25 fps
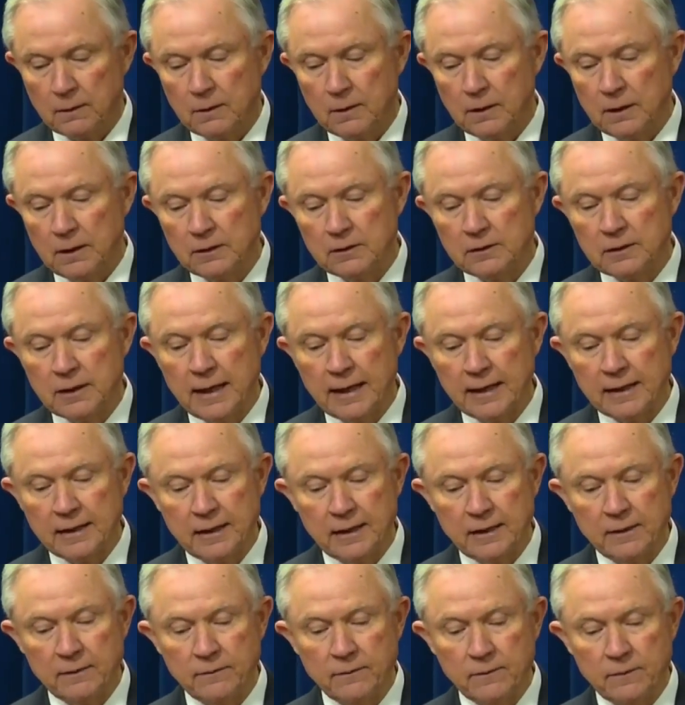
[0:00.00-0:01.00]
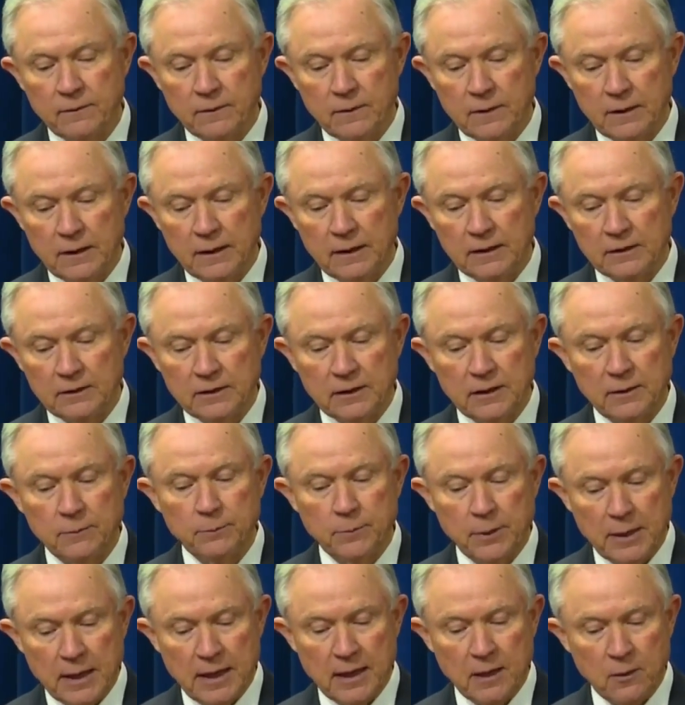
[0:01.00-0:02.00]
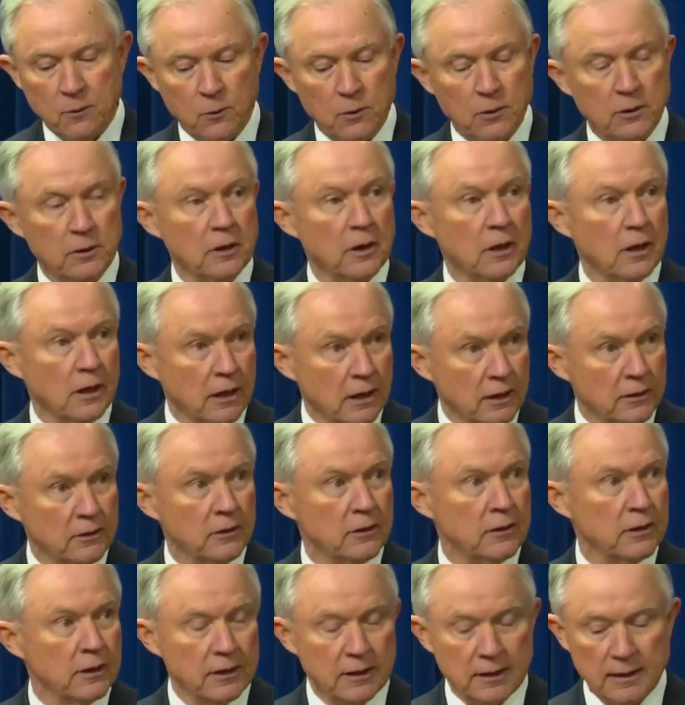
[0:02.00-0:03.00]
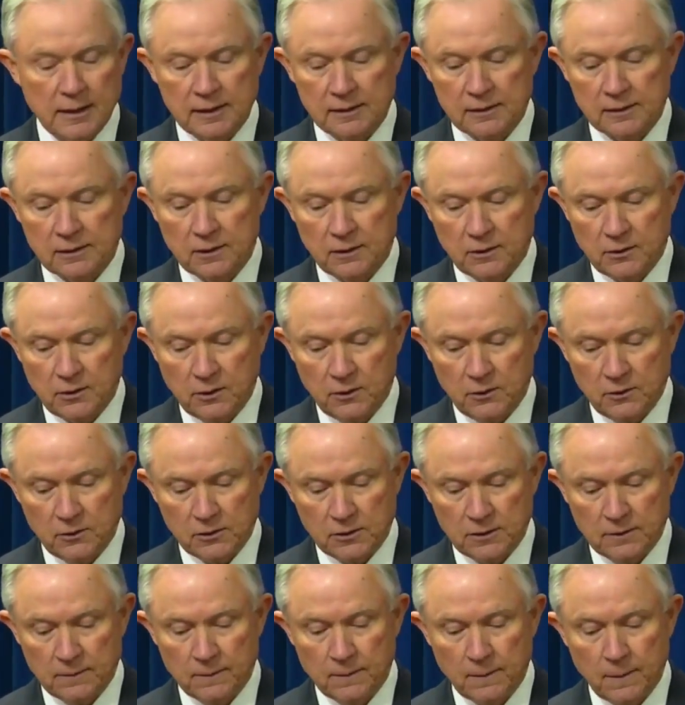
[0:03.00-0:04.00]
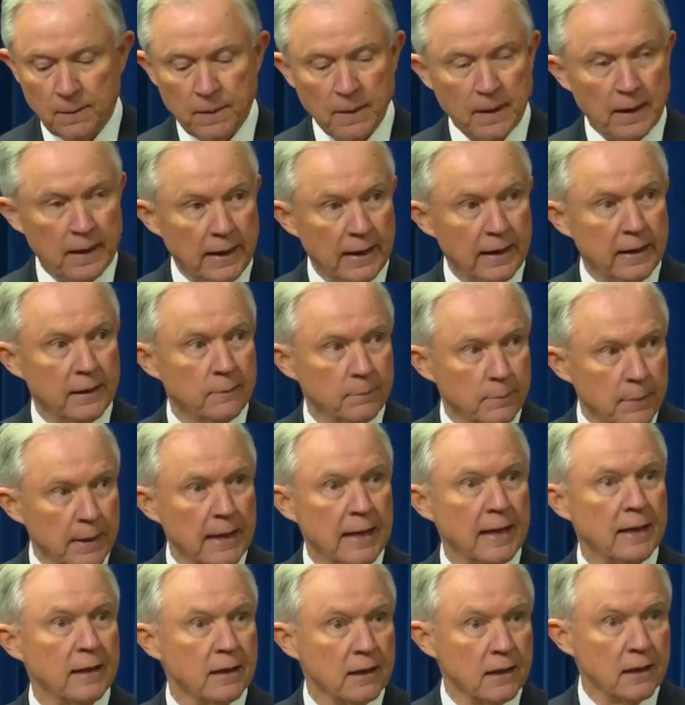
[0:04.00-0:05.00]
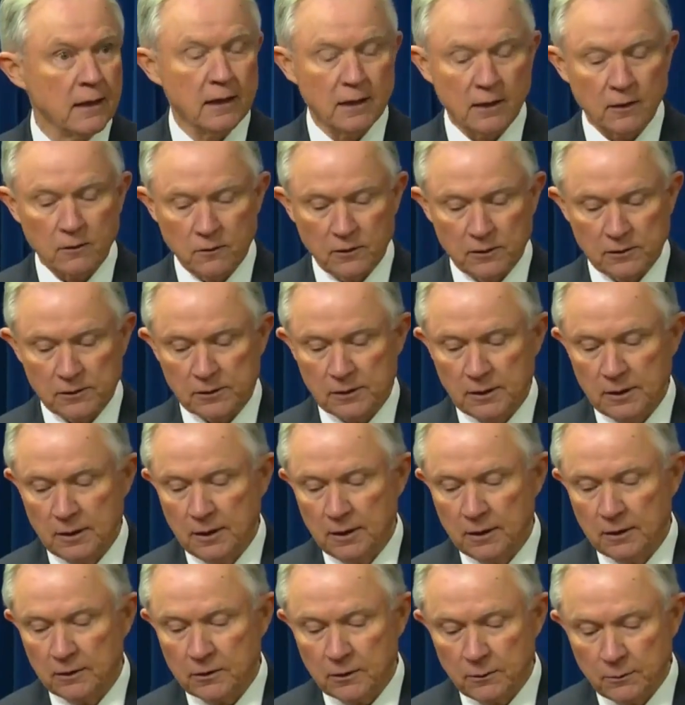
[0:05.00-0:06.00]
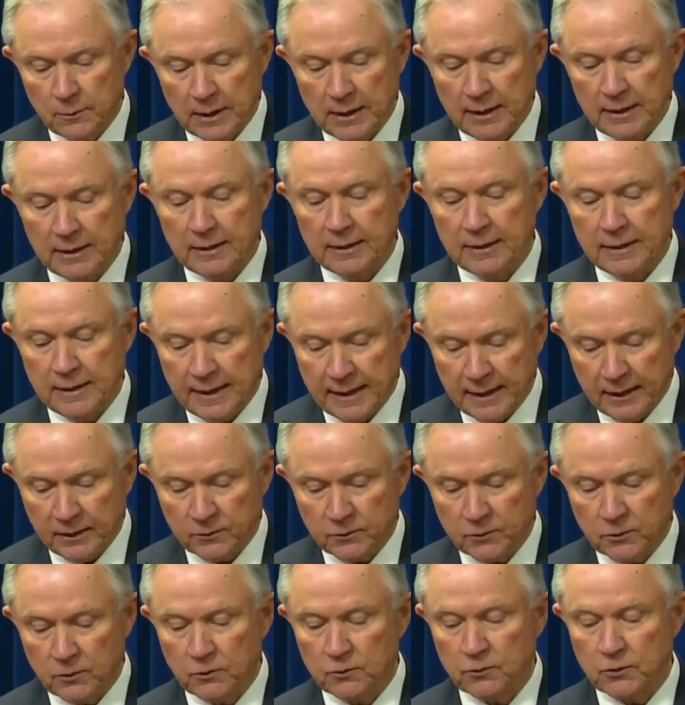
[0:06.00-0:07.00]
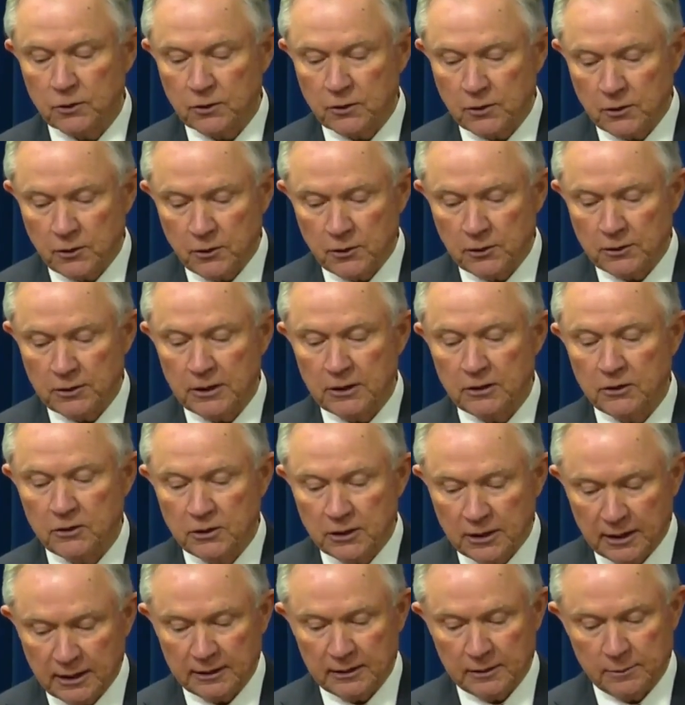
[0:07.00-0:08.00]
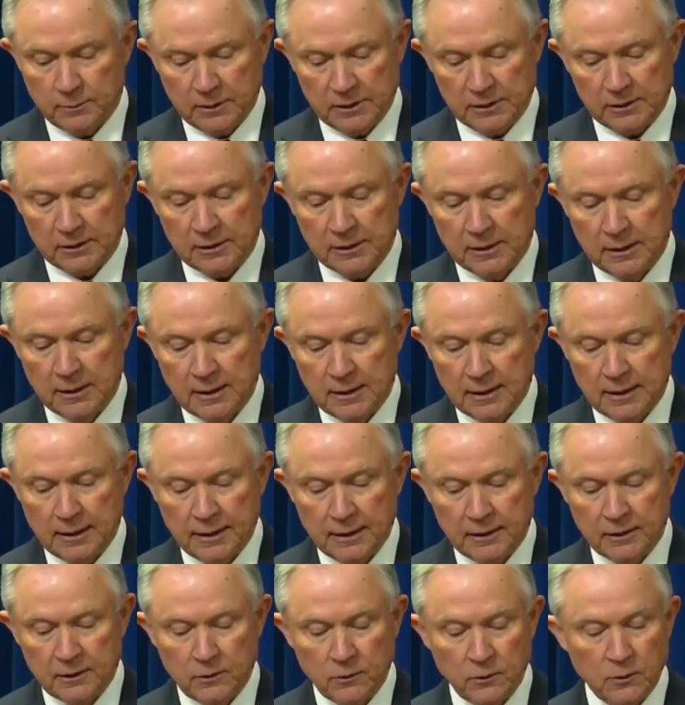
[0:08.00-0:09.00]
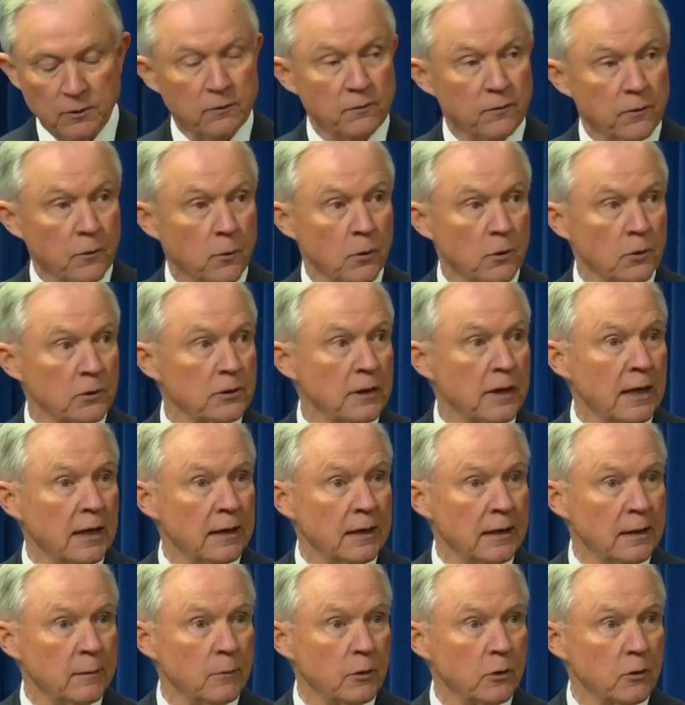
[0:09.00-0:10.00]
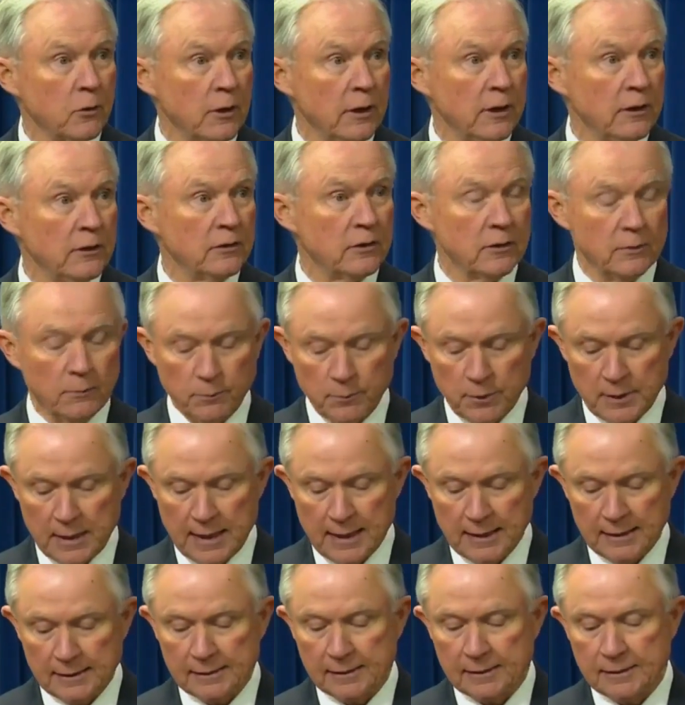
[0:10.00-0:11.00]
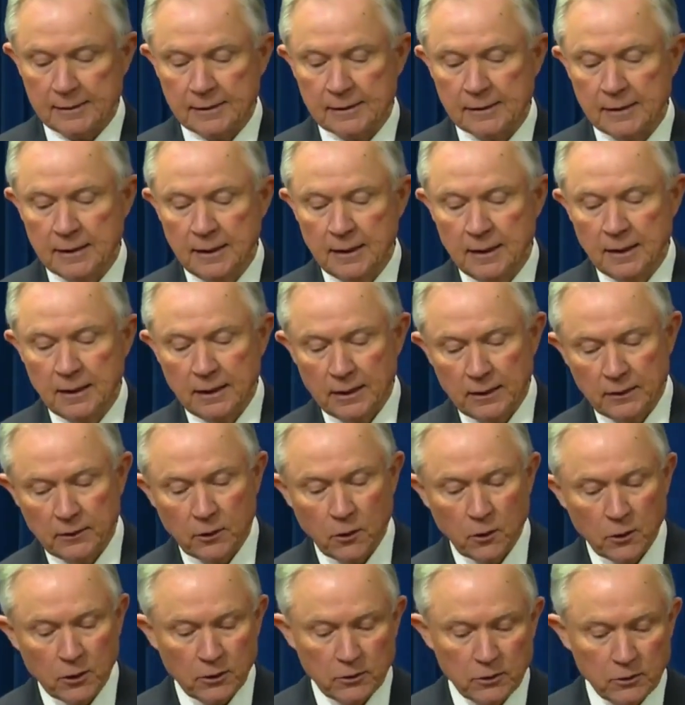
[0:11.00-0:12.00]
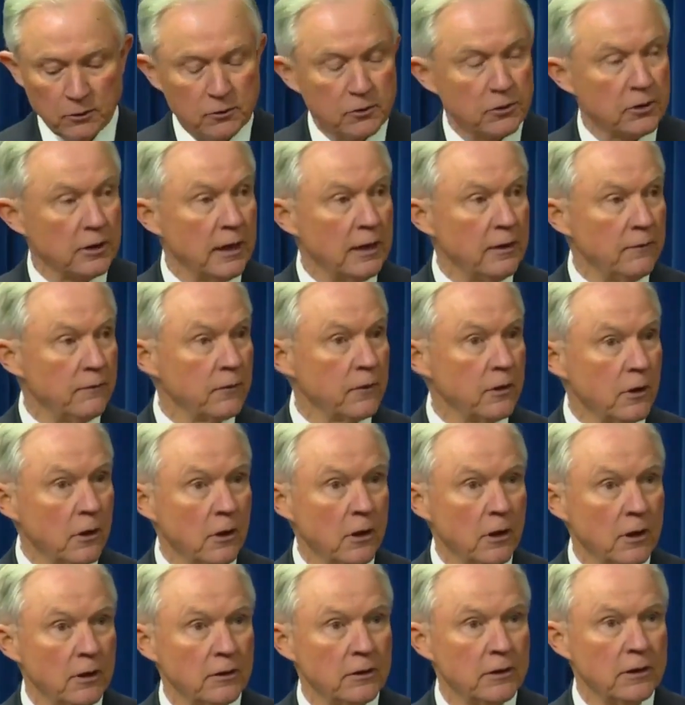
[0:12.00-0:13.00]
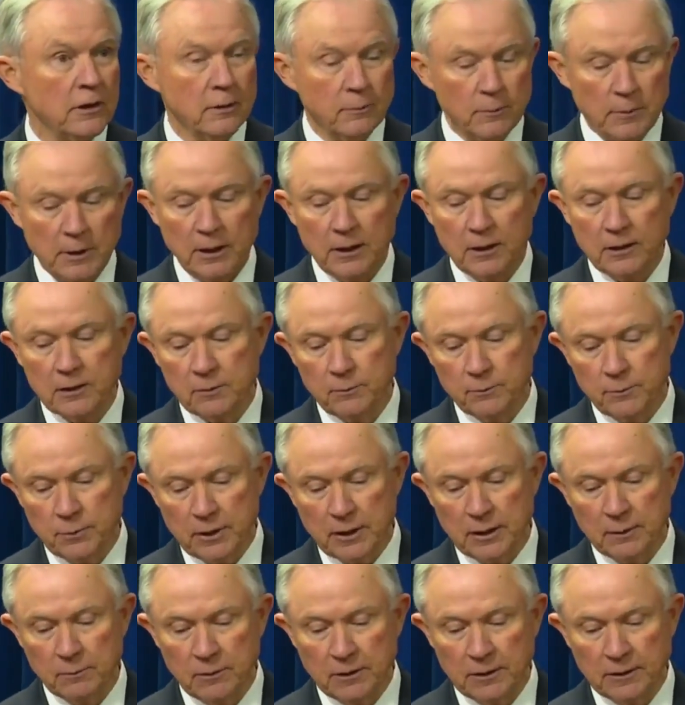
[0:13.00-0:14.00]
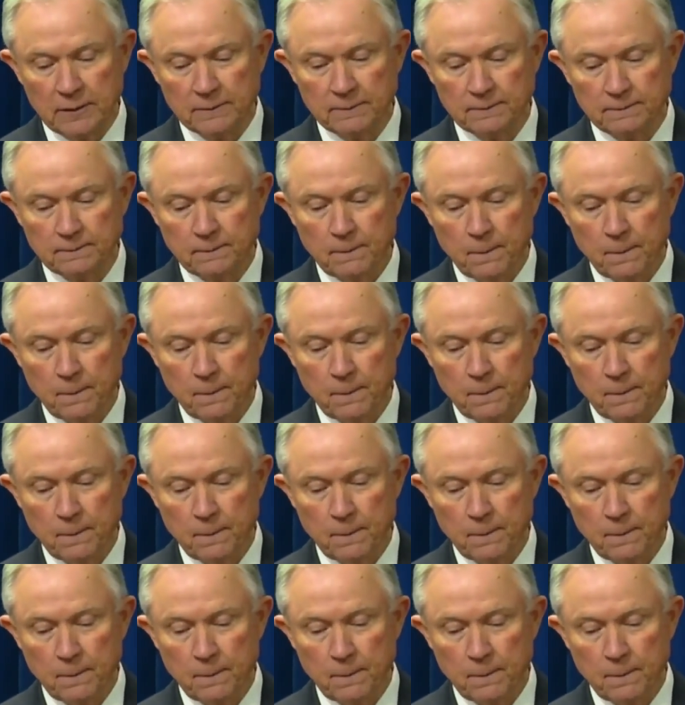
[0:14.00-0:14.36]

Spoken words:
The executive is empowered under the Constitution and by Congress to make national security judgments and to enforce our immigration policies in order to safeguard the American public.